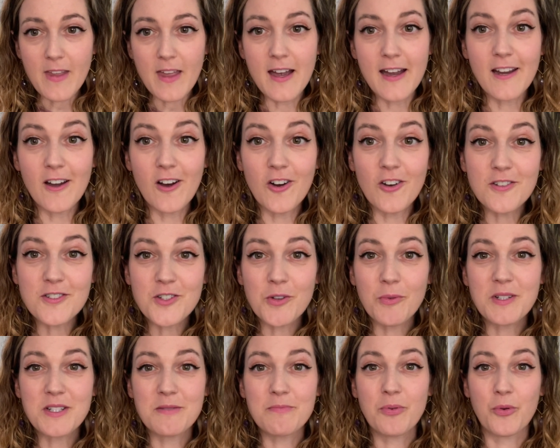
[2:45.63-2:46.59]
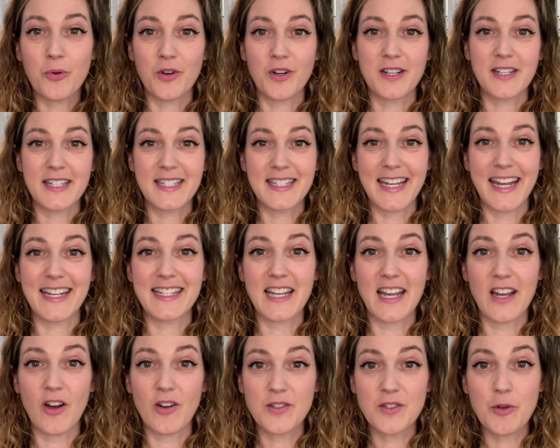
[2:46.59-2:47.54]
I also, what's important to say is
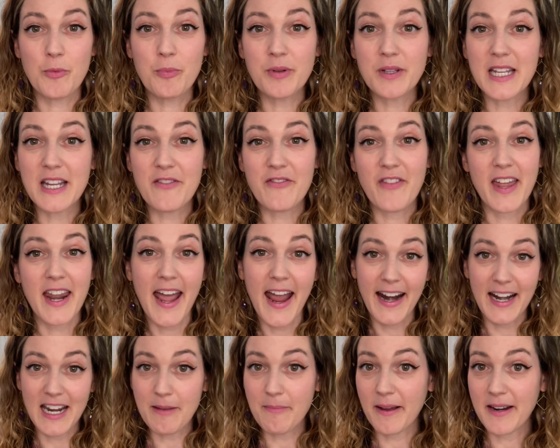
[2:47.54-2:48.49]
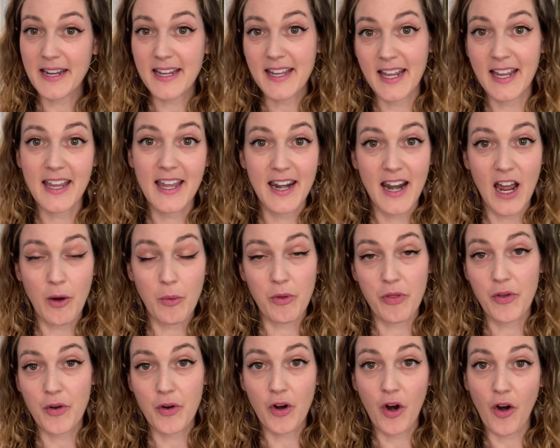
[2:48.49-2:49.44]
I also believe that anybody can connect
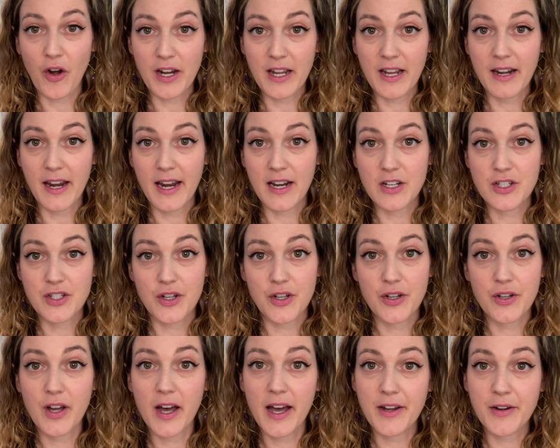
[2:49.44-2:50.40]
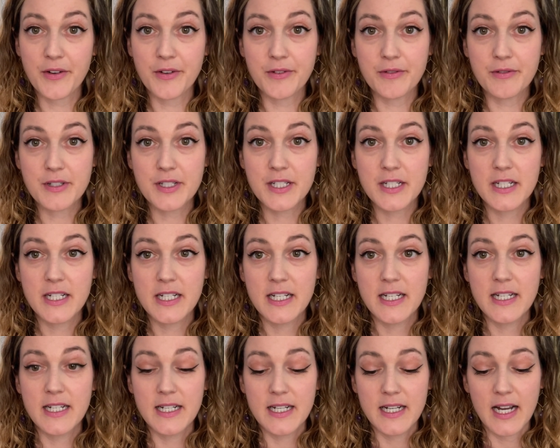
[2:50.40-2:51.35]
with their guardian angel.
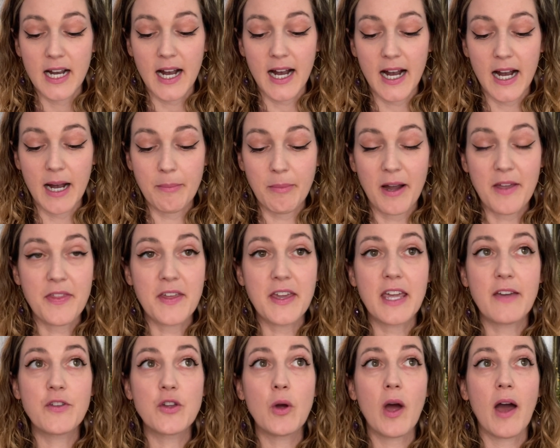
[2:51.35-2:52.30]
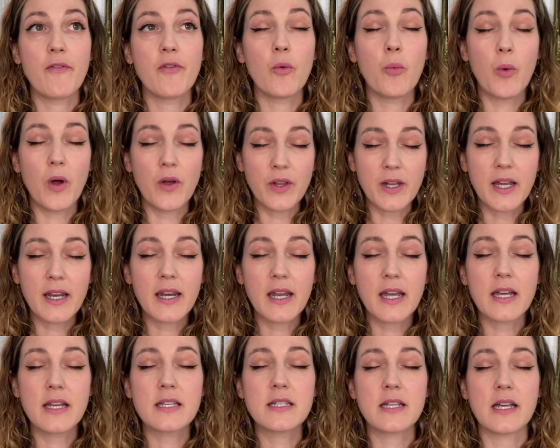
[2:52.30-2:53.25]
I think if you have a
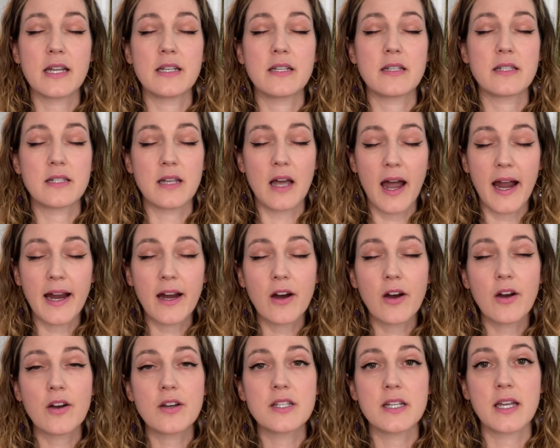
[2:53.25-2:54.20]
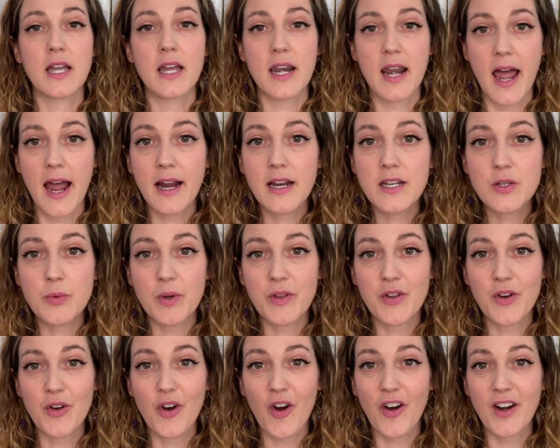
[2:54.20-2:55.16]
willingness and desire to connect with
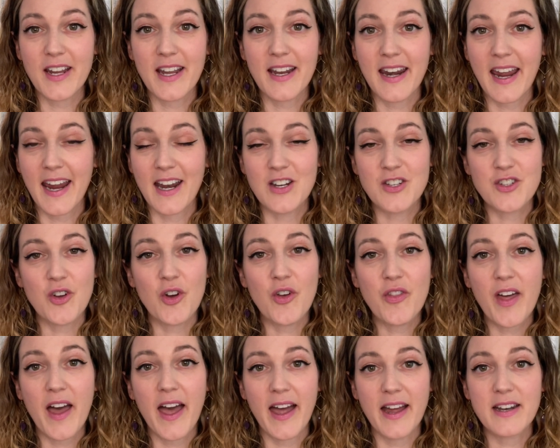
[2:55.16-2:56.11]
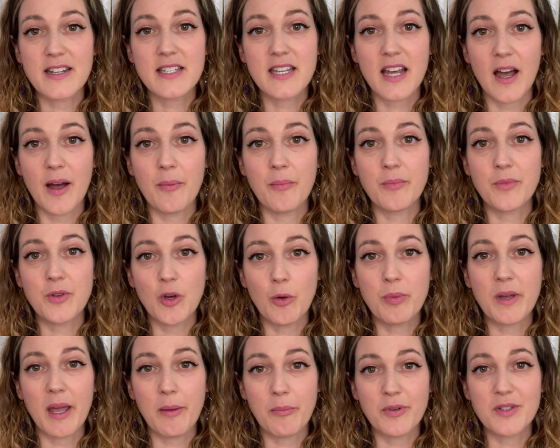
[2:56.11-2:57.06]
your guardian angel, that you'll
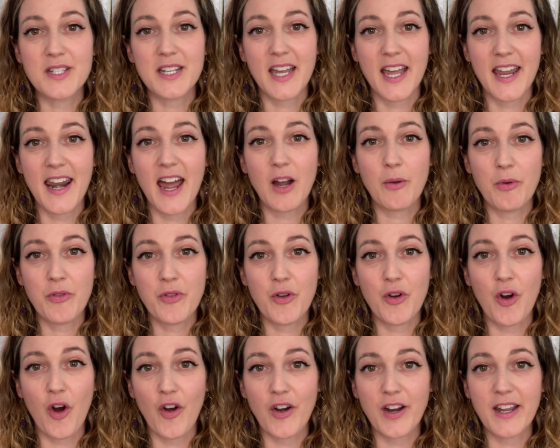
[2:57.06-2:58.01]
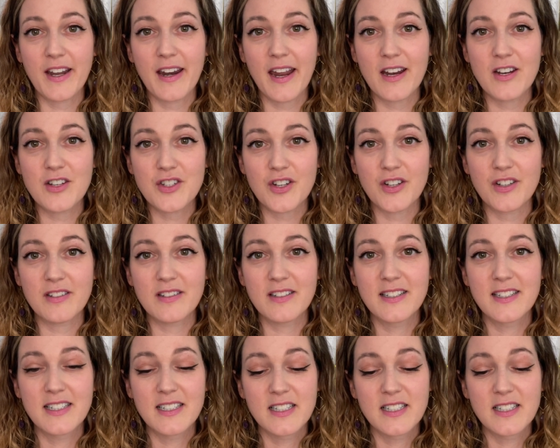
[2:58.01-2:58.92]
be able to connect with your guardian angel.